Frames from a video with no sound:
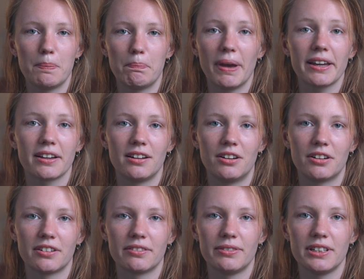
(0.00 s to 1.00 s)

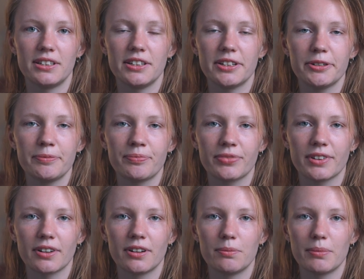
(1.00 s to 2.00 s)
make-along video
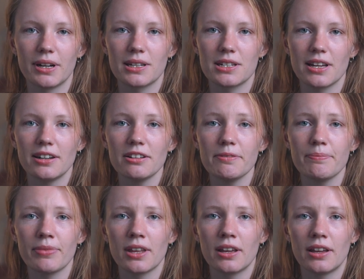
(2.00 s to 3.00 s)
on my channel.
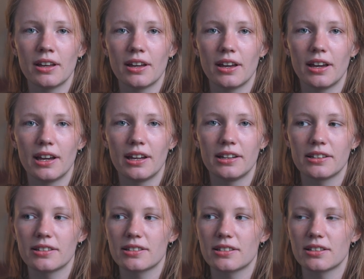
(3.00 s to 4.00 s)

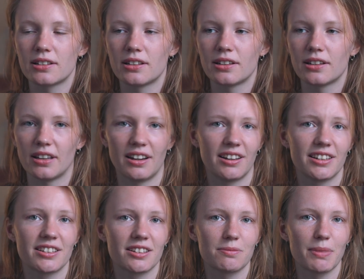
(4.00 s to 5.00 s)
And yeah,
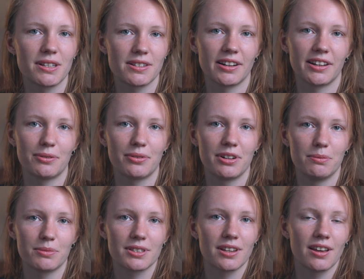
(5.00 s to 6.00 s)
it's just basically
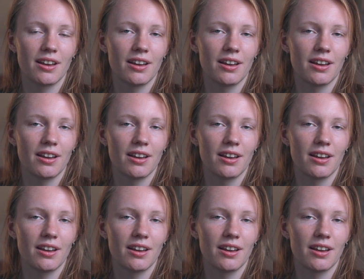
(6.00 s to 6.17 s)
films